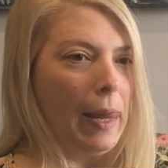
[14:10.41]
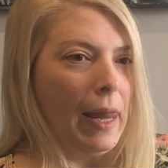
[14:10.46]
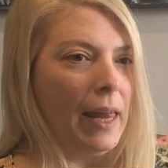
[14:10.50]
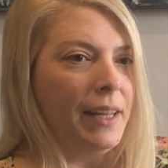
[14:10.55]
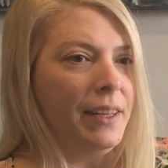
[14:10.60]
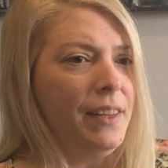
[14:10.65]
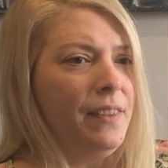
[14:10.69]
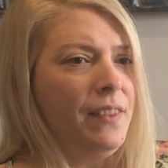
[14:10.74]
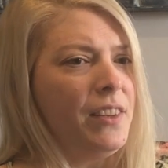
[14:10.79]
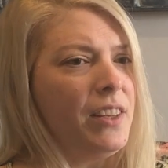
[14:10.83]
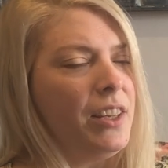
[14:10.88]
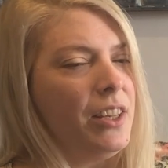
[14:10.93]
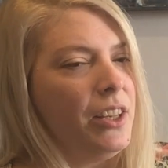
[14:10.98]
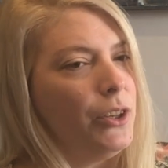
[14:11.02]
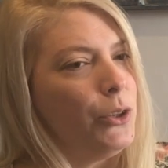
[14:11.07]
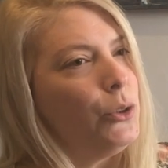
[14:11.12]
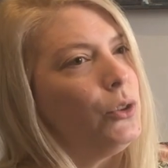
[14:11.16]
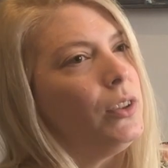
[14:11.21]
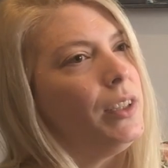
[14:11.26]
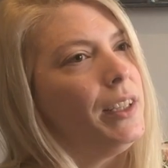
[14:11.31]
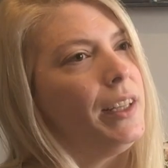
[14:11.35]
And in the
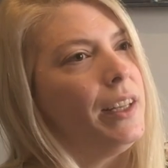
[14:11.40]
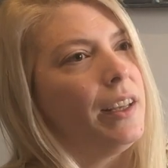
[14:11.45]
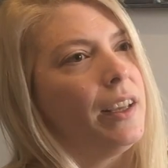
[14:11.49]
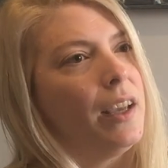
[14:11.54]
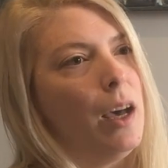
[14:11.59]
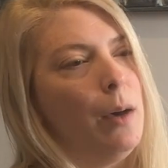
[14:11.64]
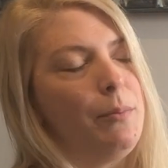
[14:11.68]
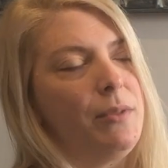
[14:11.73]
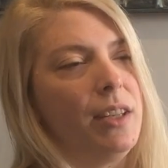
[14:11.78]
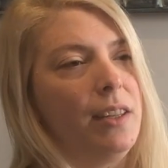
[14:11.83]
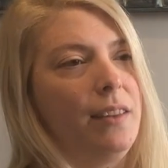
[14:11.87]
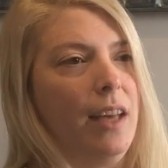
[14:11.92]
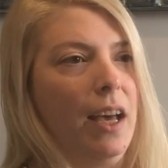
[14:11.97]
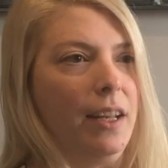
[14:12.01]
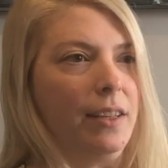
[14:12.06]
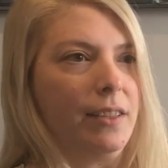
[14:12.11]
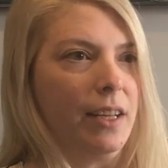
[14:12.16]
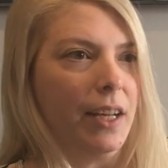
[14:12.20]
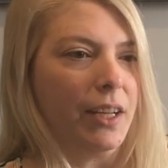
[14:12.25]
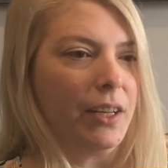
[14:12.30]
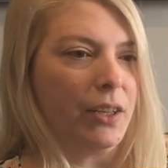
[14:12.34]
year leading up to
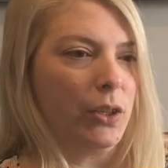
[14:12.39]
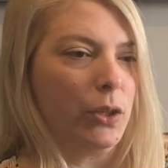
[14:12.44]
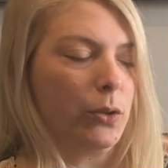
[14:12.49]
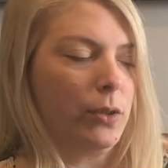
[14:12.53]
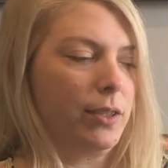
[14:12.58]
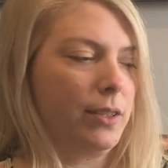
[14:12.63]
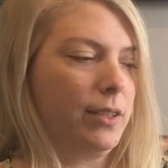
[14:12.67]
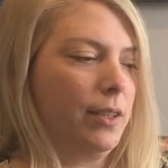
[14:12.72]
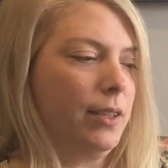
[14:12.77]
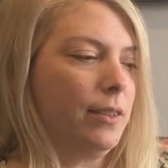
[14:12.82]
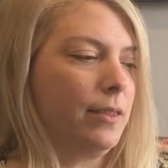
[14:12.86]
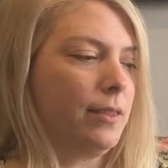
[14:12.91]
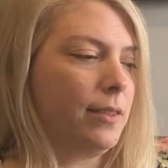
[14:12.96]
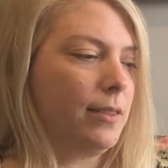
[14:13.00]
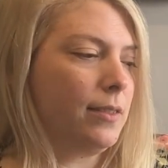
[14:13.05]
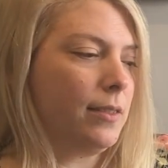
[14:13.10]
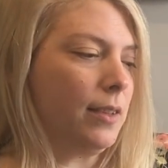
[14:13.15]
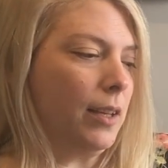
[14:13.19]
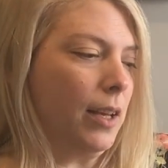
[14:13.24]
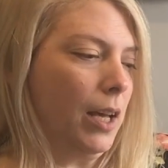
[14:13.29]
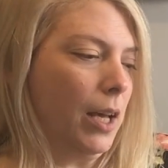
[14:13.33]
that
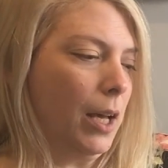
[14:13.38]
diagnosis,